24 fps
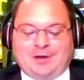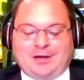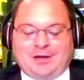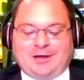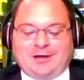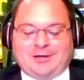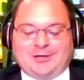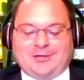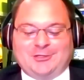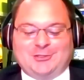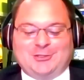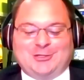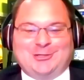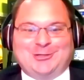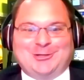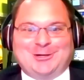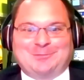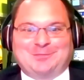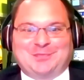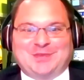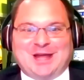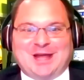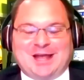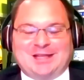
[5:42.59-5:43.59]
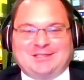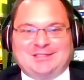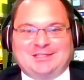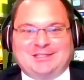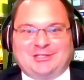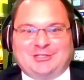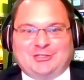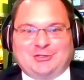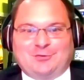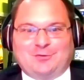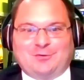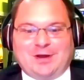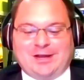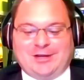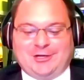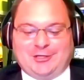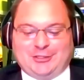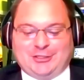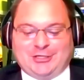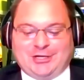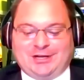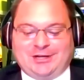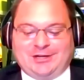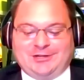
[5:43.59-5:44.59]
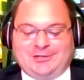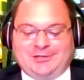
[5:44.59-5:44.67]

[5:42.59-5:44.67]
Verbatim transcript: Uh, could you clear up that situation?